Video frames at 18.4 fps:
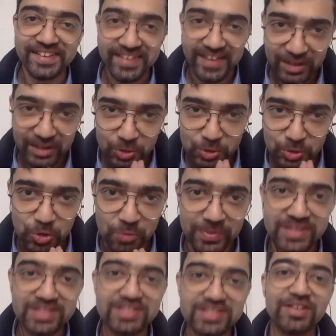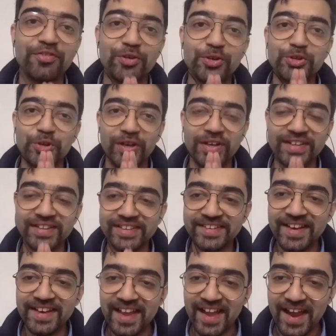Thank you so much, sir, for joining
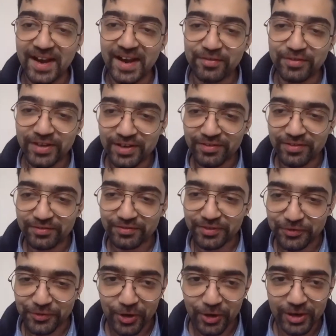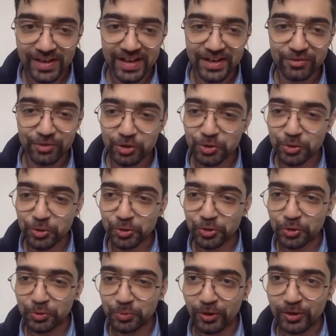in. And we've gone live on
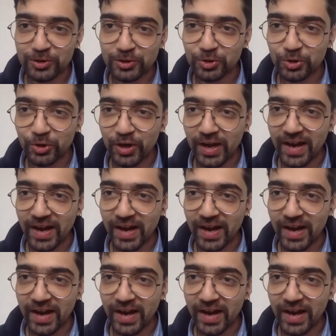YouTube also.